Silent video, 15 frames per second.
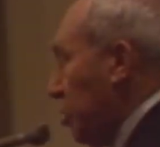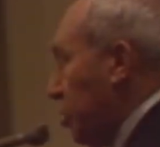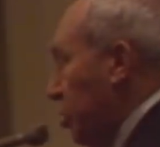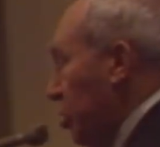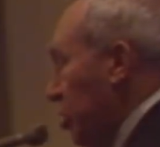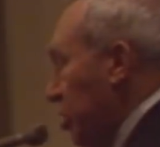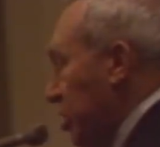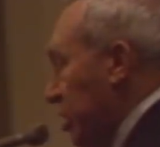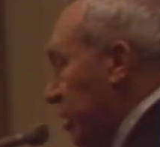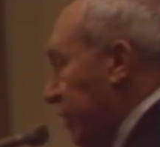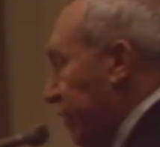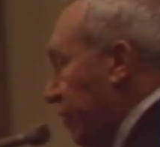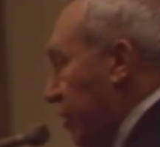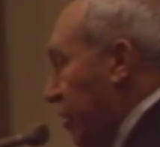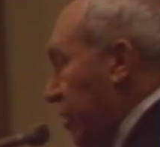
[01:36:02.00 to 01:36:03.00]
churchism
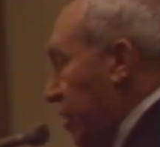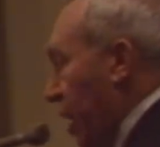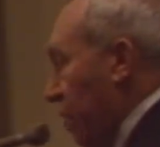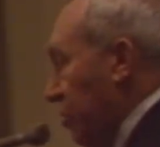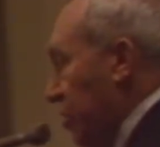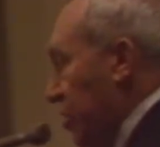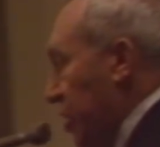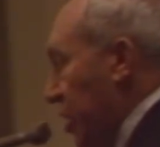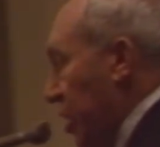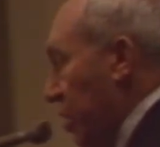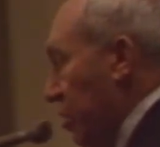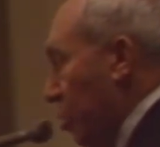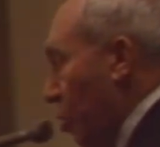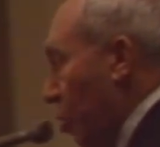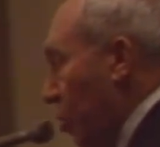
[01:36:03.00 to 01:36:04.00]
for 1,000
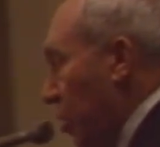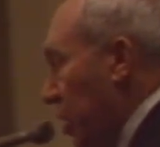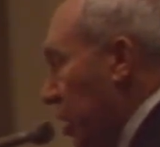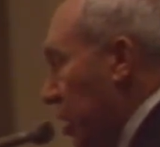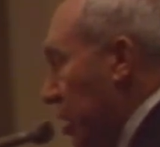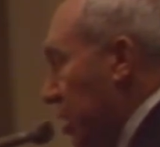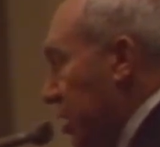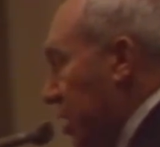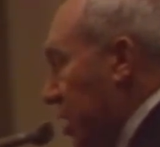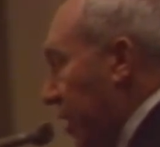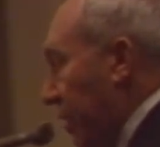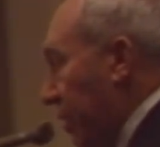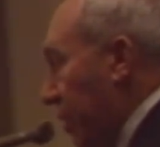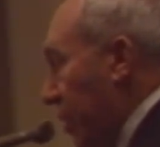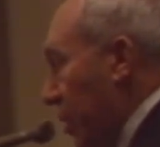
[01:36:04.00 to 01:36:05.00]
years, only to
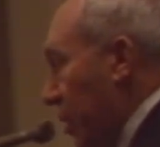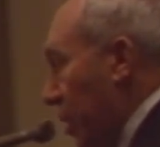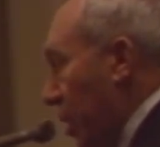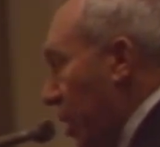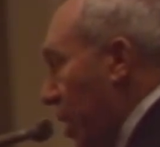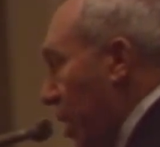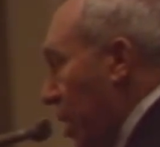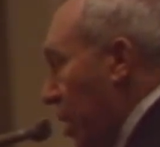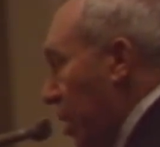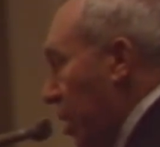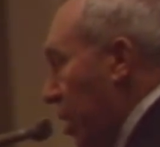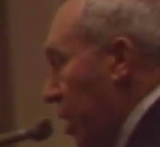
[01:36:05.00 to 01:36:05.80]
discover that